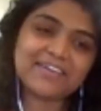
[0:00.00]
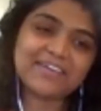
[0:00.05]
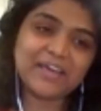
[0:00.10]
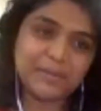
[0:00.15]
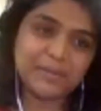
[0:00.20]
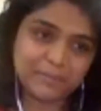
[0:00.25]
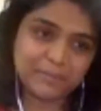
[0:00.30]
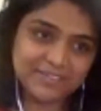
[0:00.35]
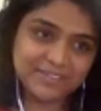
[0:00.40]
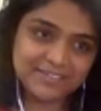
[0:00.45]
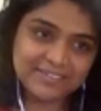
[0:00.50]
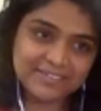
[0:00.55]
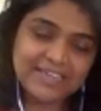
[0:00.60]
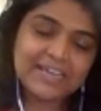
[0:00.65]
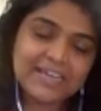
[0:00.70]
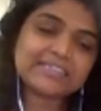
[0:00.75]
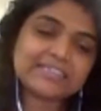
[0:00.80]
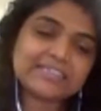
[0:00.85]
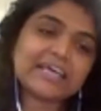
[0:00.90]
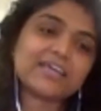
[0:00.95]
Raima.
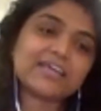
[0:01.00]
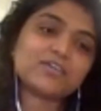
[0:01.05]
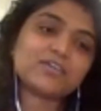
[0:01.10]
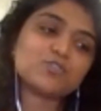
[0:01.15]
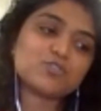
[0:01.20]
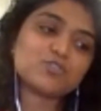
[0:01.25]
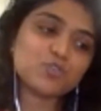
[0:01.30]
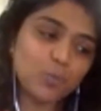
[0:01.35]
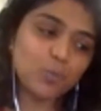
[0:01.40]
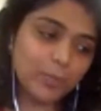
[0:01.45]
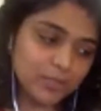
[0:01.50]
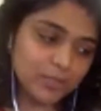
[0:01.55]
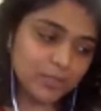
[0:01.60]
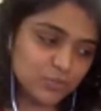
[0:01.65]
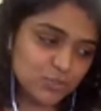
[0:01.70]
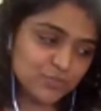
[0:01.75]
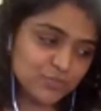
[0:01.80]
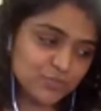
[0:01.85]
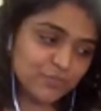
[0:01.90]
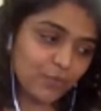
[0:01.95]
Thank you so
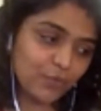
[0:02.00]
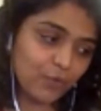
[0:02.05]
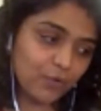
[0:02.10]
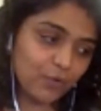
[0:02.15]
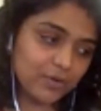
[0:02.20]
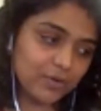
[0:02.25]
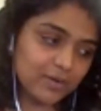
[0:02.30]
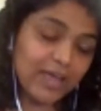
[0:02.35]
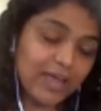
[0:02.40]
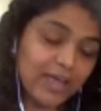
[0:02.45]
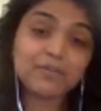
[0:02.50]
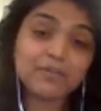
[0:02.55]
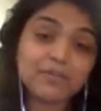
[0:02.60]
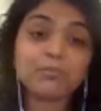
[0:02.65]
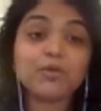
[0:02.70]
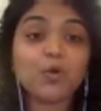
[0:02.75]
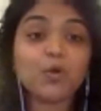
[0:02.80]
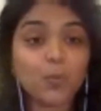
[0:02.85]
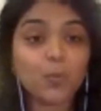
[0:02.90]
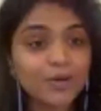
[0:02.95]
much for having
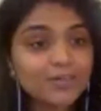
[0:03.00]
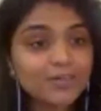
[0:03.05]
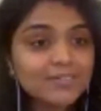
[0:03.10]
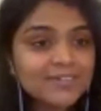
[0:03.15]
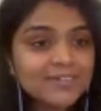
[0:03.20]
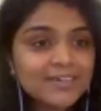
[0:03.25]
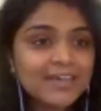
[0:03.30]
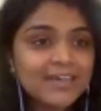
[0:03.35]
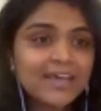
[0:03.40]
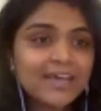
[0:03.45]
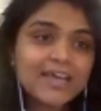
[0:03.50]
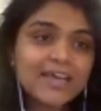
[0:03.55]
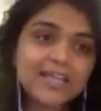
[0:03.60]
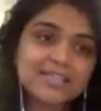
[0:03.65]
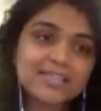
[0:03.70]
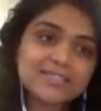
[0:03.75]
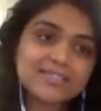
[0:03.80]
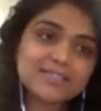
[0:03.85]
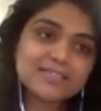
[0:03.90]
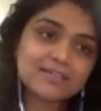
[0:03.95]
me over.
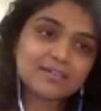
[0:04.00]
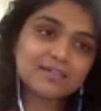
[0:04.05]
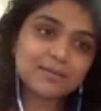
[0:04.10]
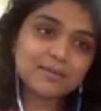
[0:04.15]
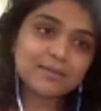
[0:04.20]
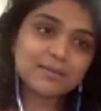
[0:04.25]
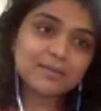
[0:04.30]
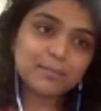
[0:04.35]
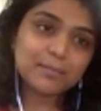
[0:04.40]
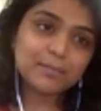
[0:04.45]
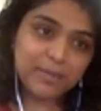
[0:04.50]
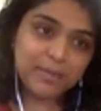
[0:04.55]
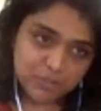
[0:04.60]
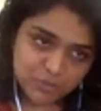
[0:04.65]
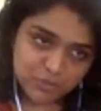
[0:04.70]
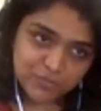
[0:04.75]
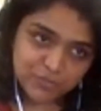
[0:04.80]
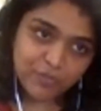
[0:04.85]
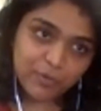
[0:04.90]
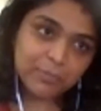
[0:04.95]
It's a pleasure
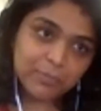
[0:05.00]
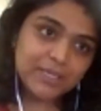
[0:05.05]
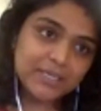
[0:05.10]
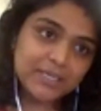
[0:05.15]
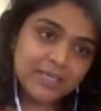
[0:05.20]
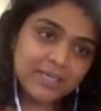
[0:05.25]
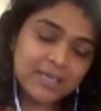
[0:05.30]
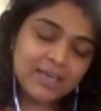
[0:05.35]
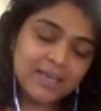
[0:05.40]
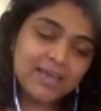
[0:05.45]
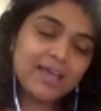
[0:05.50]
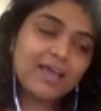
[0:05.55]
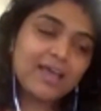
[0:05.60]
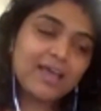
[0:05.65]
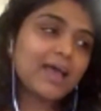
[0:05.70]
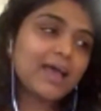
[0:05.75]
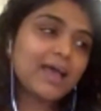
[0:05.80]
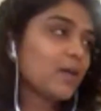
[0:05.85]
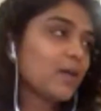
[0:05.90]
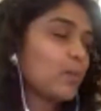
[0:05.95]
for me.
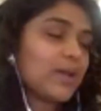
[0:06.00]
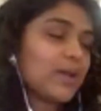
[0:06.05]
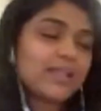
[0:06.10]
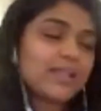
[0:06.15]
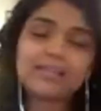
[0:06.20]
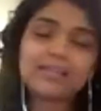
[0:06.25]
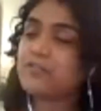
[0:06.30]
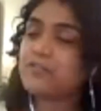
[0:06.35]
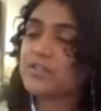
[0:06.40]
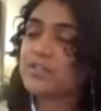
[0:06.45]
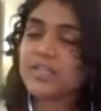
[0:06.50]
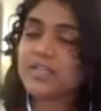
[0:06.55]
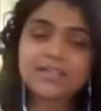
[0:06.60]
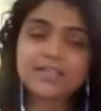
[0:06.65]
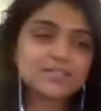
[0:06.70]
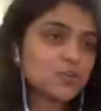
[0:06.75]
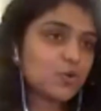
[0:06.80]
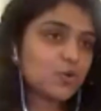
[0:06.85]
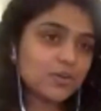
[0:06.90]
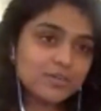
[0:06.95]
Well,
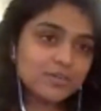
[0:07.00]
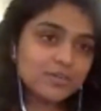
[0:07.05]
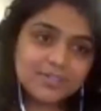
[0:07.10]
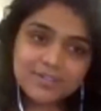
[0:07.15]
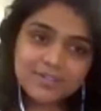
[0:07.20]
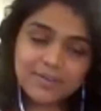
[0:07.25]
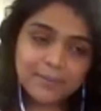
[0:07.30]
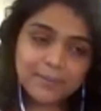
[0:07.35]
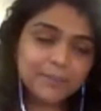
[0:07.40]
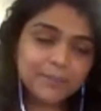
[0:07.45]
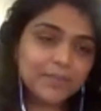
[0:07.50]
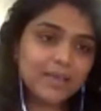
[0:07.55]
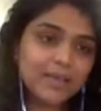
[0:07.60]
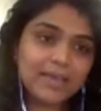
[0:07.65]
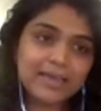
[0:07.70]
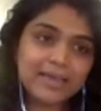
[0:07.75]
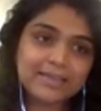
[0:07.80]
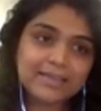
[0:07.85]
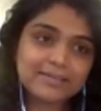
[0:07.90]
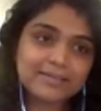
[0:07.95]
everything's good.
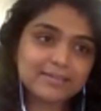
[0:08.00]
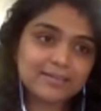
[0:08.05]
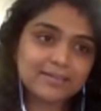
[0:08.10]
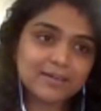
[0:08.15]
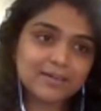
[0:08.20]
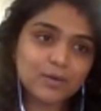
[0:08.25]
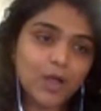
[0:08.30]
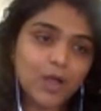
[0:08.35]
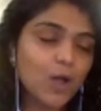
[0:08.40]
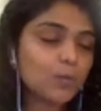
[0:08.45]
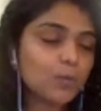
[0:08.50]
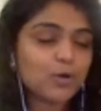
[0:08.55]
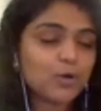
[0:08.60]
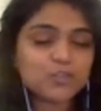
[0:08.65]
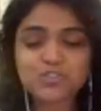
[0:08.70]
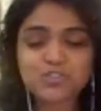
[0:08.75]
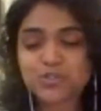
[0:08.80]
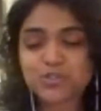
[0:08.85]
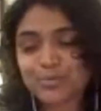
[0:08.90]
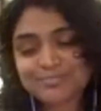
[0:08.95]
And how
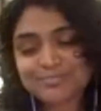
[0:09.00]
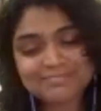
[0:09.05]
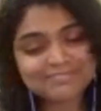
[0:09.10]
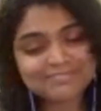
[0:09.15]
about you?